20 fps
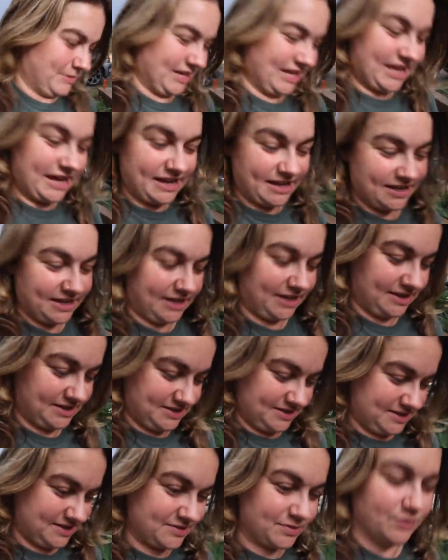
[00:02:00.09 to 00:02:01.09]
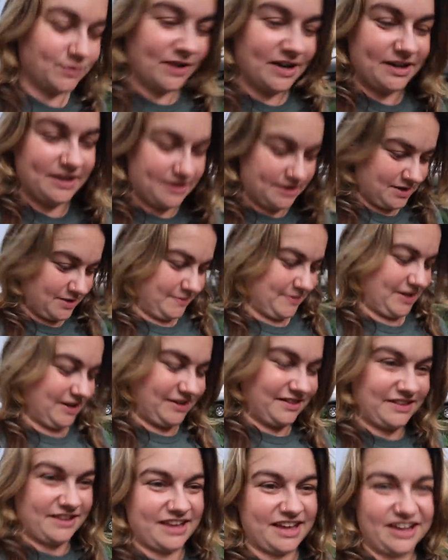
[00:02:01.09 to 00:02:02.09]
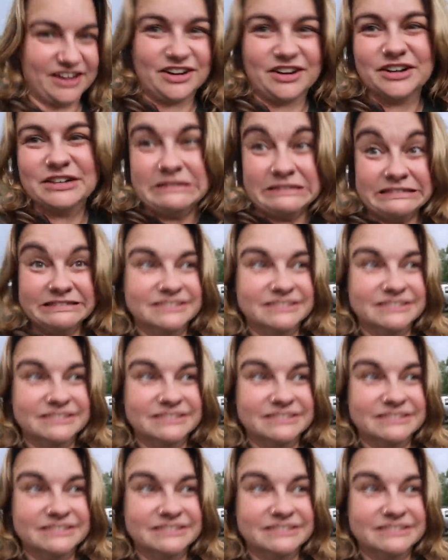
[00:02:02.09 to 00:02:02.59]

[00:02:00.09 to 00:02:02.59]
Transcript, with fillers: My canning is ready to come out of the canner.